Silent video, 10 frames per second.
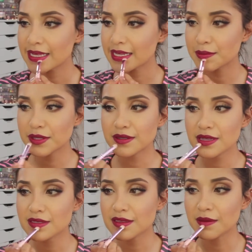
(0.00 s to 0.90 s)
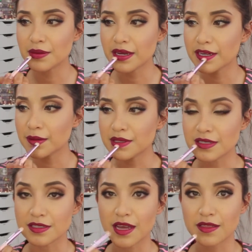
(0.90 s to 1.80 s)
And I'm using this lip liner,
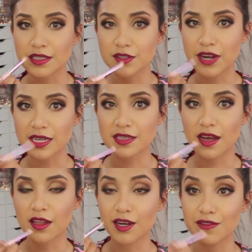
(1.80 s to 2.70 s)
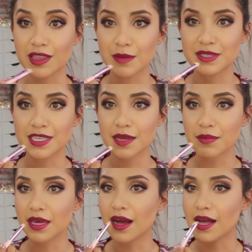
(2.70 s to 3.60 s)
which is not the direct color of the
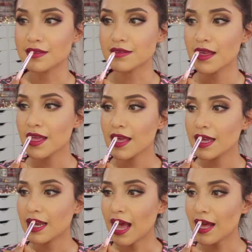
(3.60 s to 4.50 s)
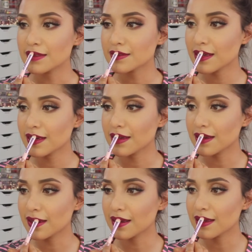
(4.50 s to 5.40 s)
lipstick, because it has
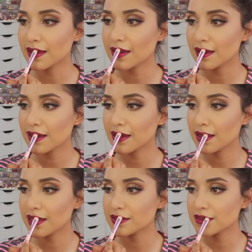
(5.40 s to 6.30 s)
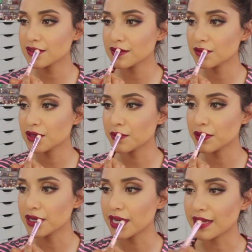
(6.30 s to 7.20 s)
like, it just looks really
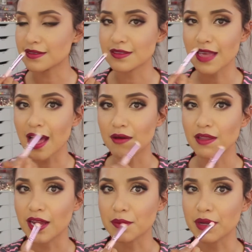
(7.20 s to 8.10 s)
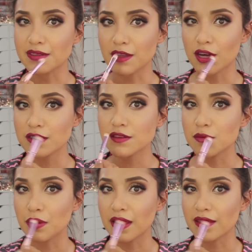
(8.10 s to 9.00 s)
pretty as its outline, but as long as
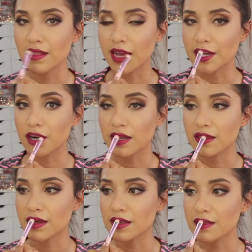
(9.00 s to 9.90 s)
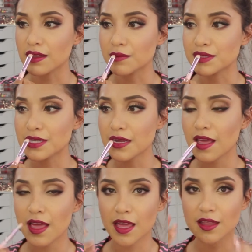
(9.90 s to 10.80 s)
you blend the liner and the
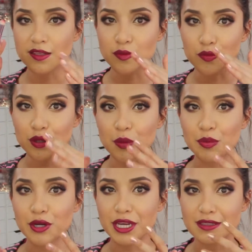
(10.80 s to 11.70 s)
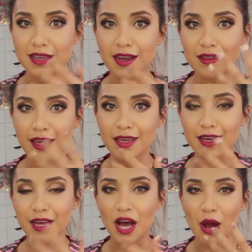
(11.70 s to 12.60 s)
lipstick, it looks really pretty. It's kind of
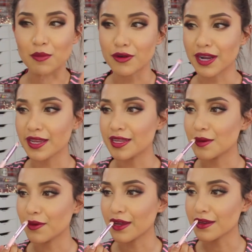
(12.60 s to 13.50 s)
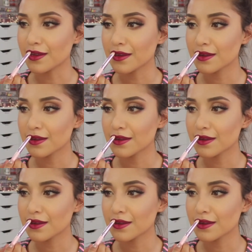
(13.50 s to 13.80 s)
like ombre in a way.